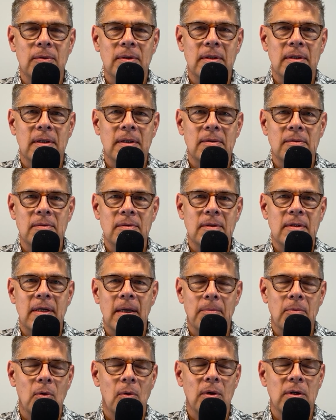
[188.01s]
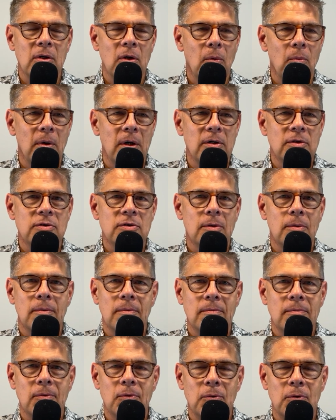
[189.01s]
It kept going nowhere, so
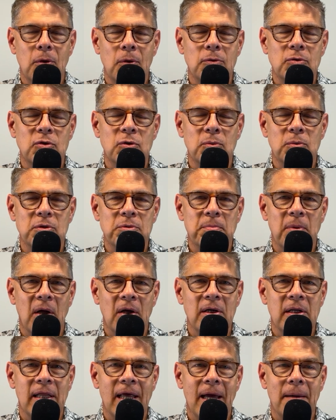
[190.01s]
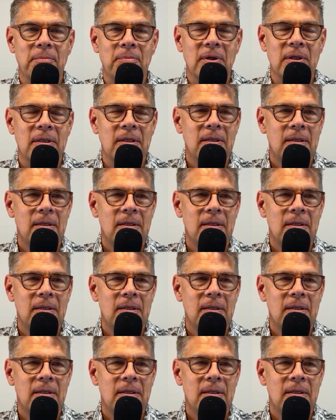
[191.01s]
who knows who responded to that. But